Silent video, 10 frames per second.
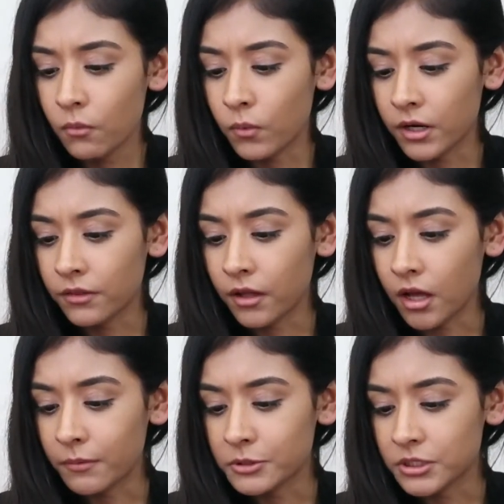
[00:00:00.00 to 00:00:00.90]
one of the
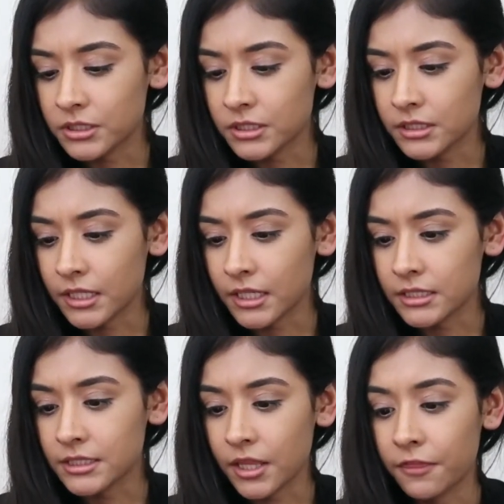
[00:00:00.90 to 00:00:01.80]
options
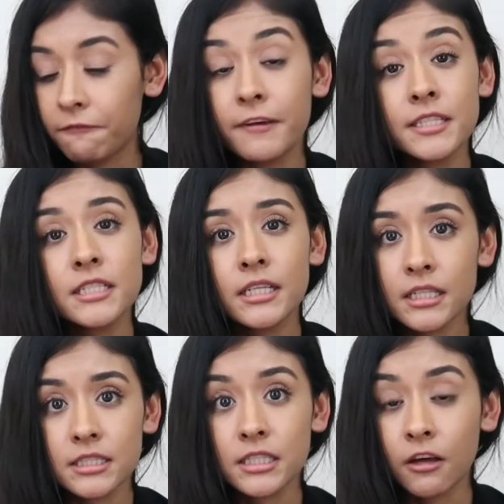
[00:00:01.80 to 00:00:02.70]
is Vinted
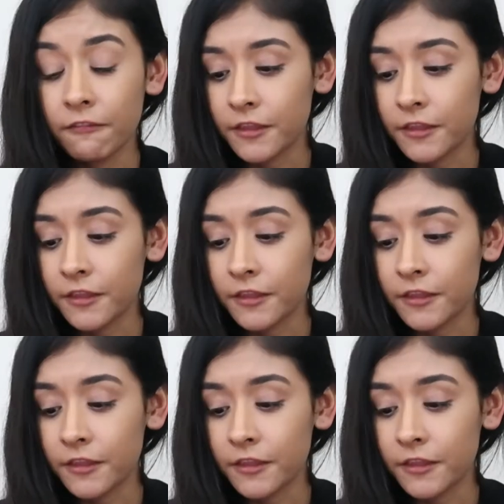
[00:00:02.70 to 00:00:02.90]
itself,